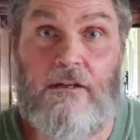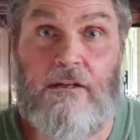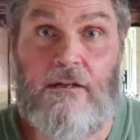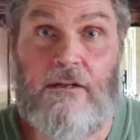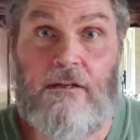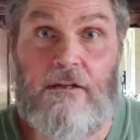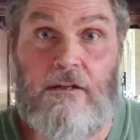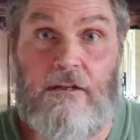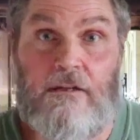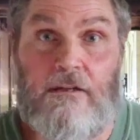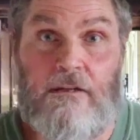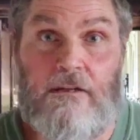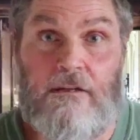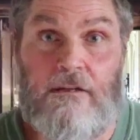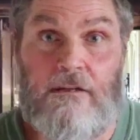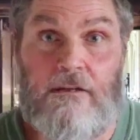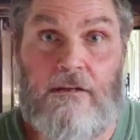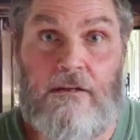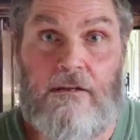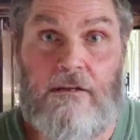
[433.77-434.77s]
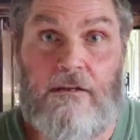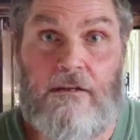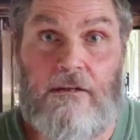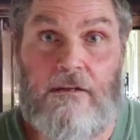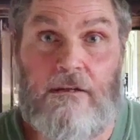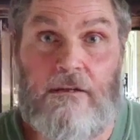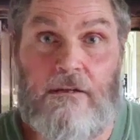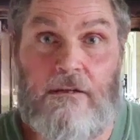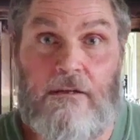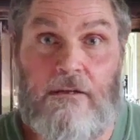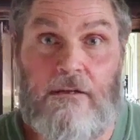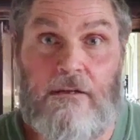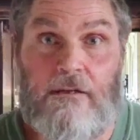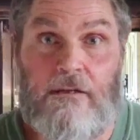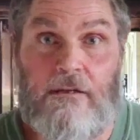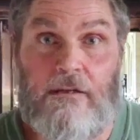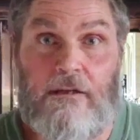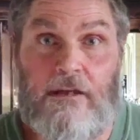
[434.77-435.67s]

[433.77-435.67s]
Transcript: (silence)